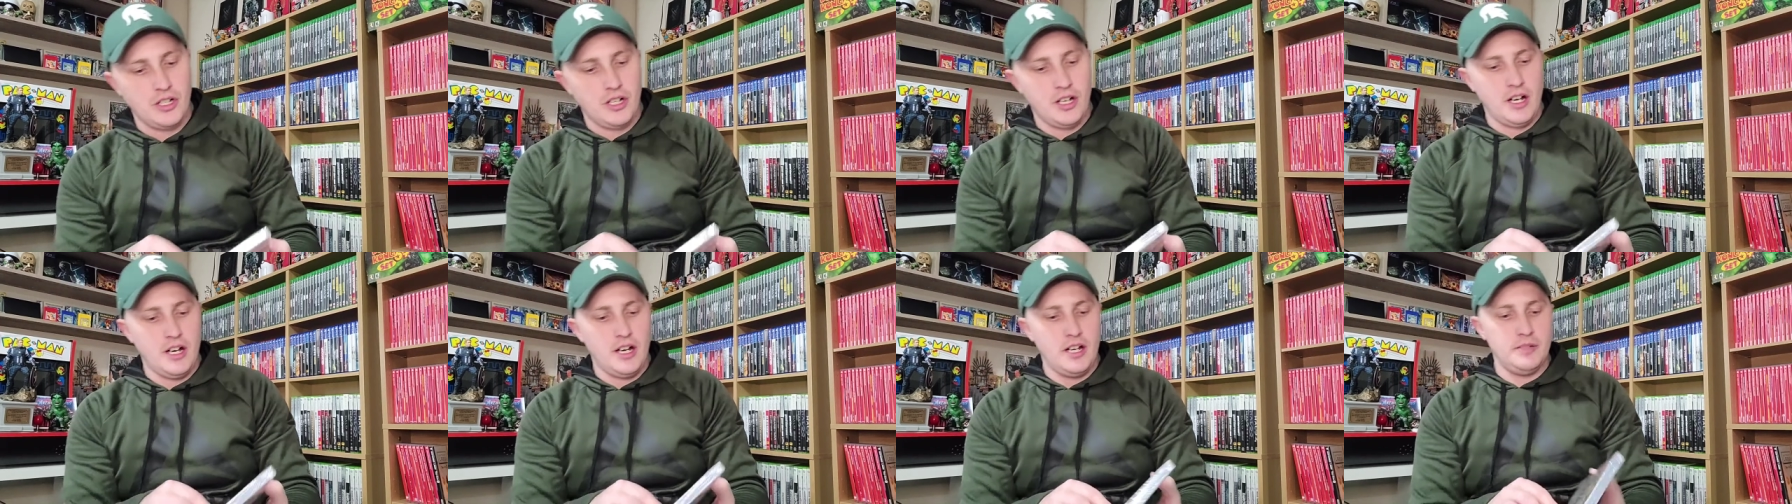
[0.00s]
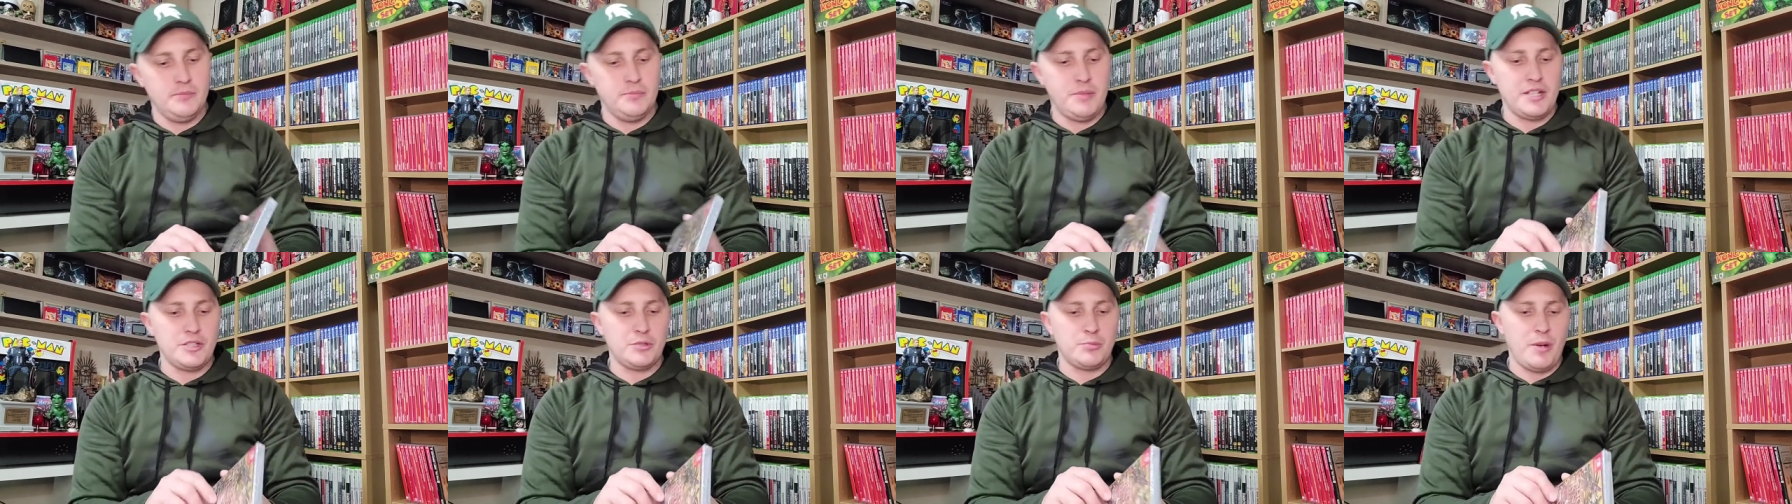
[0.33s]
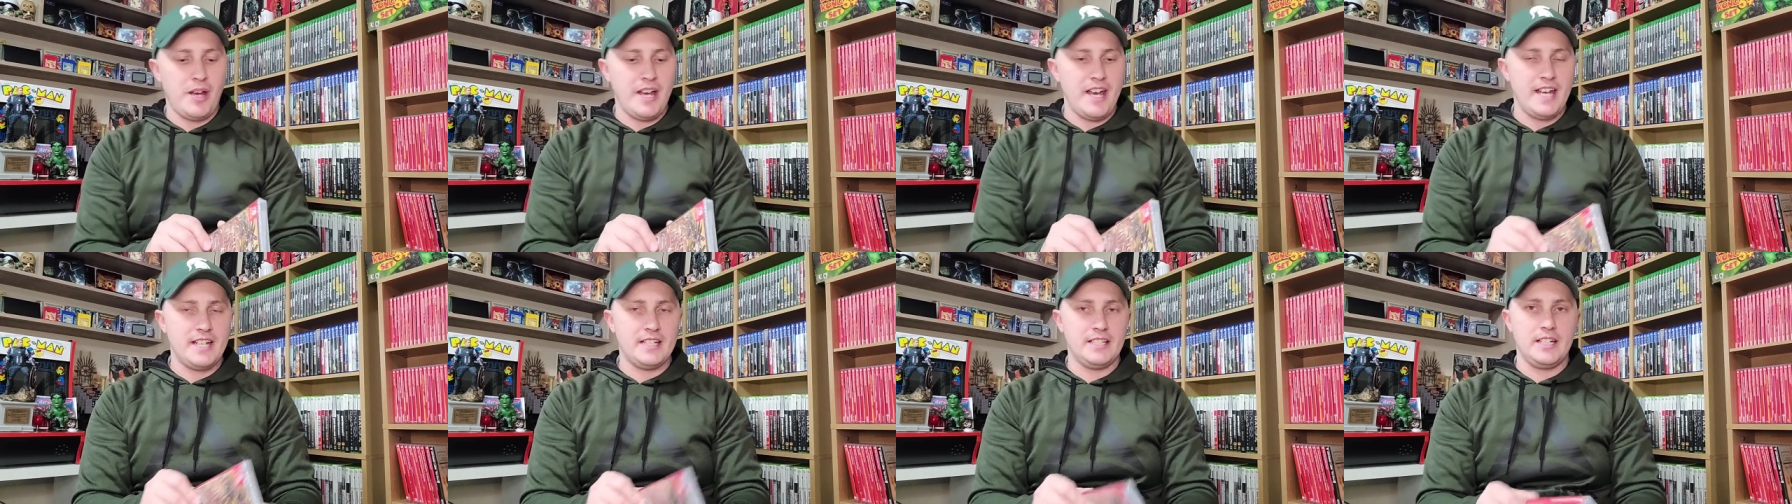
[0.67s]
uh, and Best
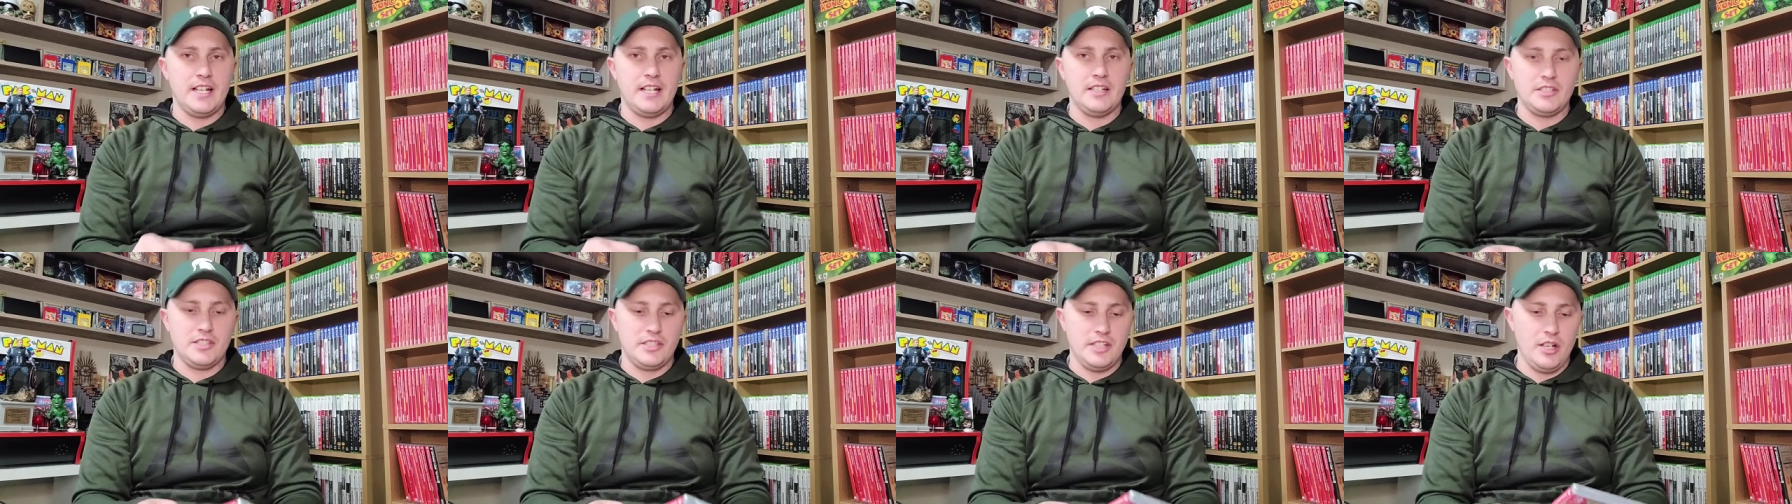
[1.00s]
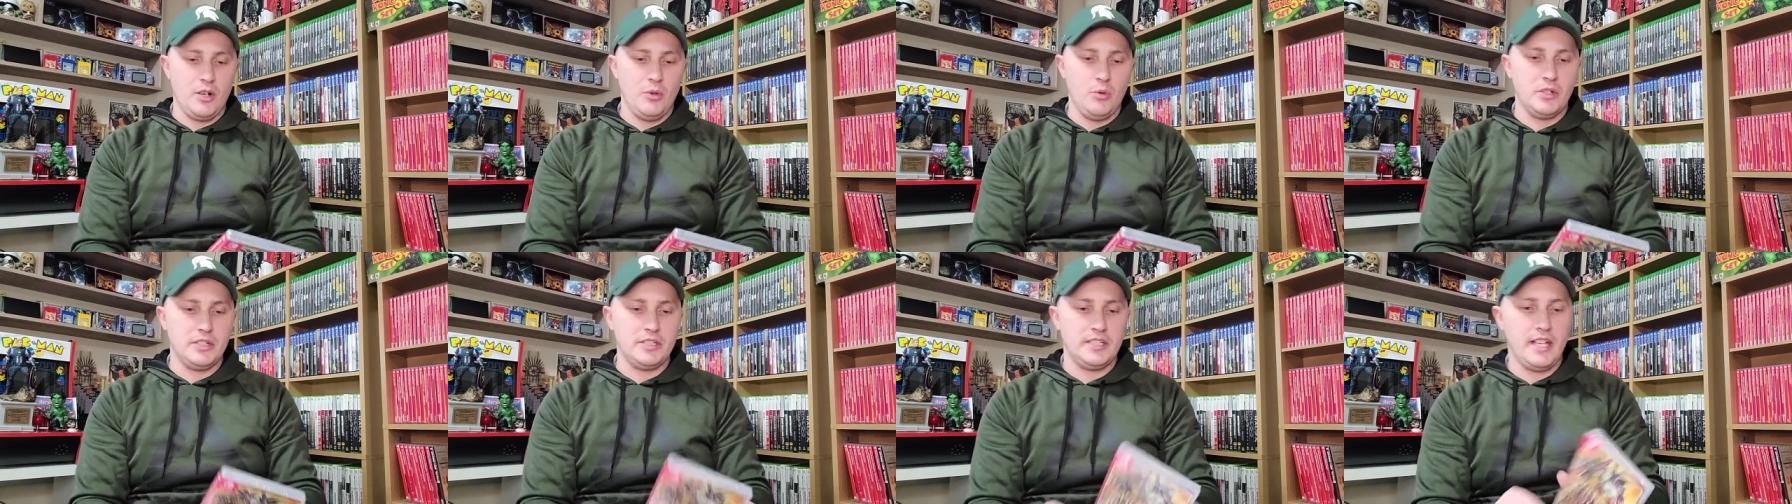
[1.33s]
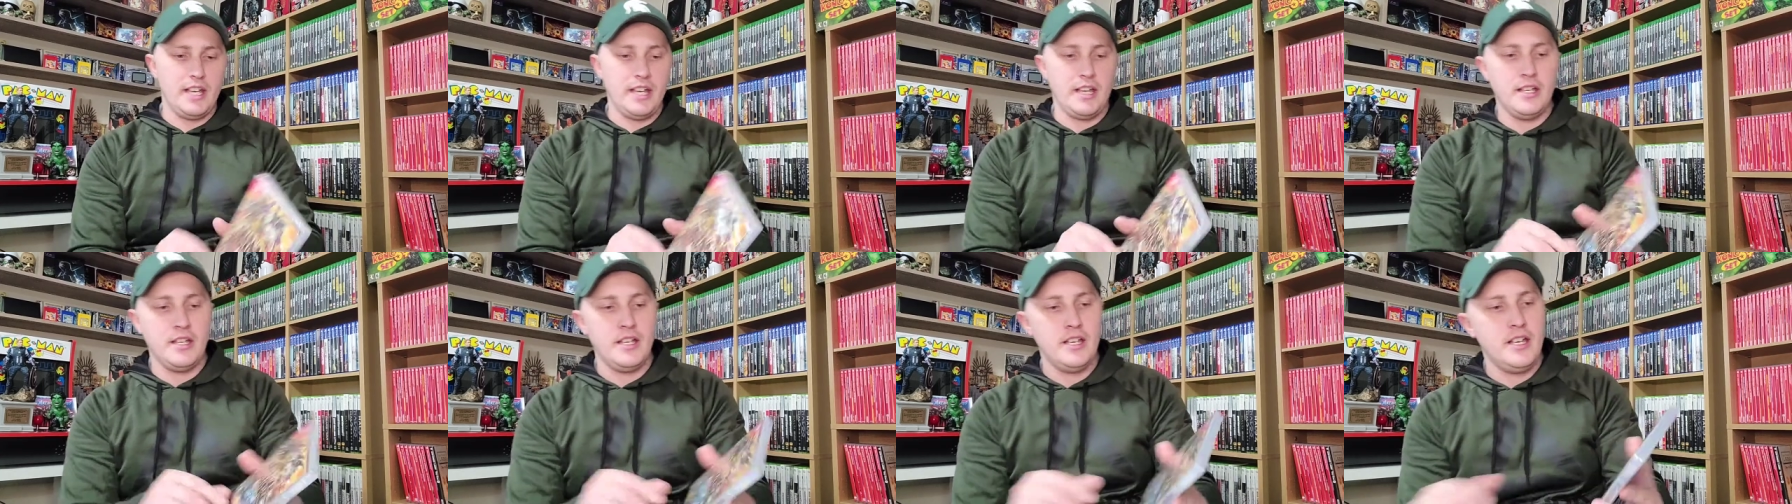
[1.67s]
Buy had it on sale one
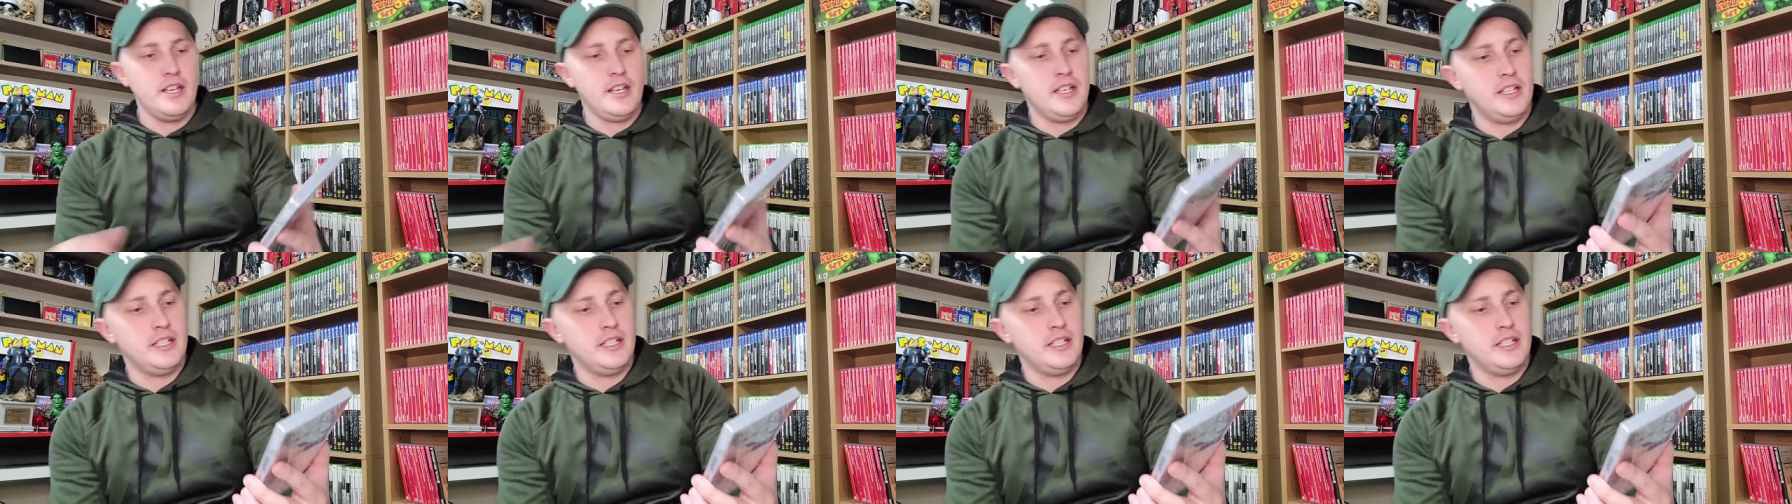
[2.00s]
day,